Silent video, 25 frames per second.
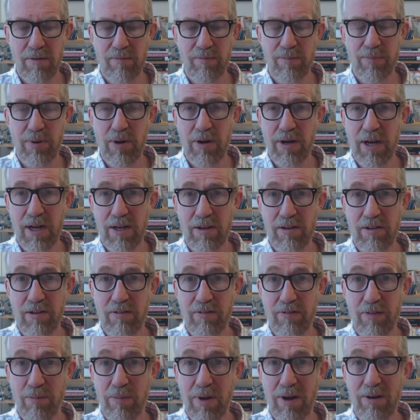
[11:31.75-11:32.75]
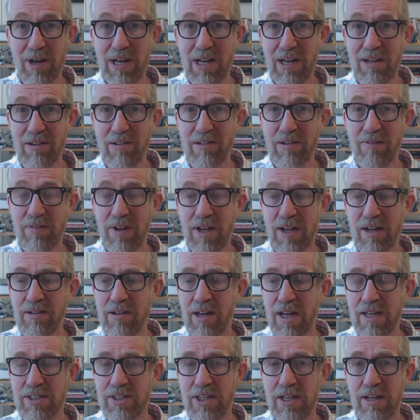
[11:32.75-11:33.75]
products of American
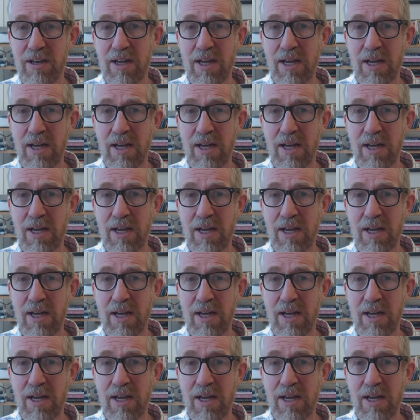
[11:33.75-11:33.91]
civilization.